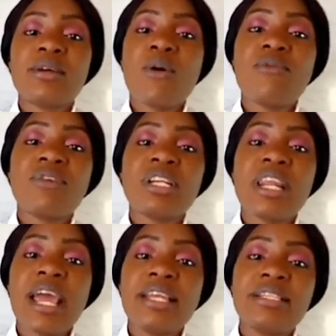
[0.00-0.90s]

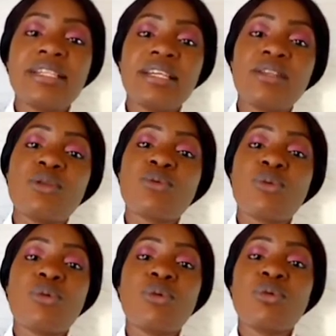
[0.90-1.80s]
COVID-19
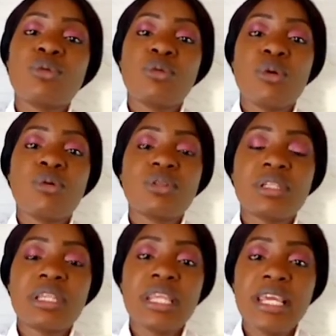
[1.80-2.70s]
through those
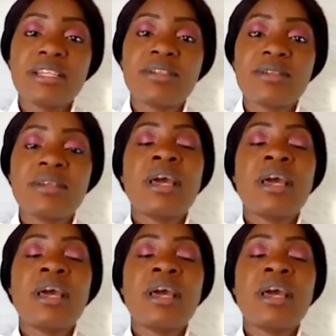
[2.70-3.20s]
things.